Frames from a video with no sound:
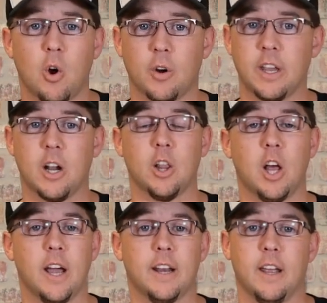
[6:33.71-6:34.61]
or get
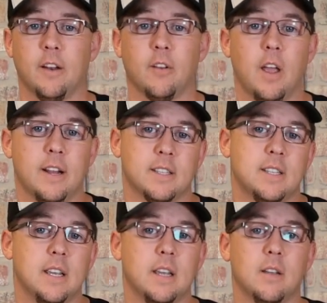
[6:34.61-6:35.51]
online and
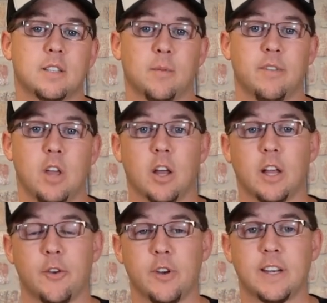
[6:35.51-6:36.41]
see some of the
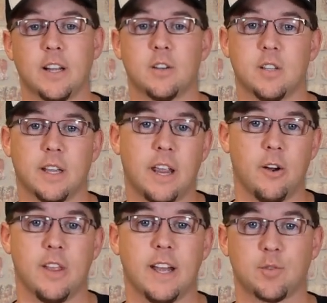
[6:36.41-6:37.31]
online retailers that
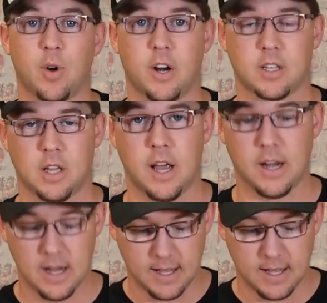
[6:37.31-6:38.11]
carry the Edge Products line.